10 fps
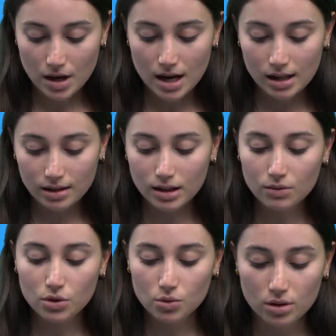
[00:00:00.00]
I'll
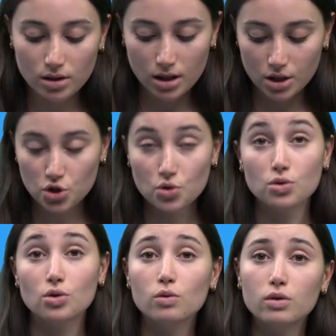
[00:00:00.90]
give you a
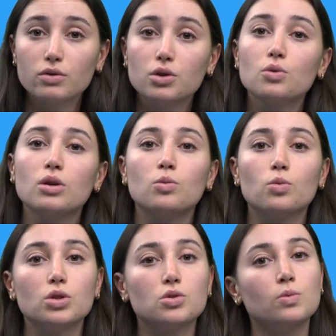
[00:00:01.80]
short overview on
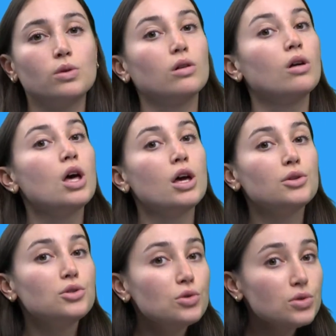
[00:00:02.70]
what we'll
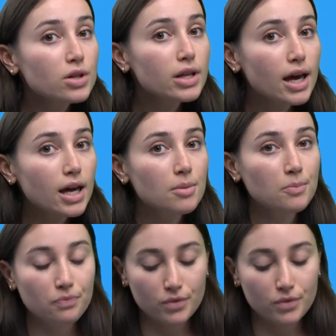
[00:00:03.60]
do today.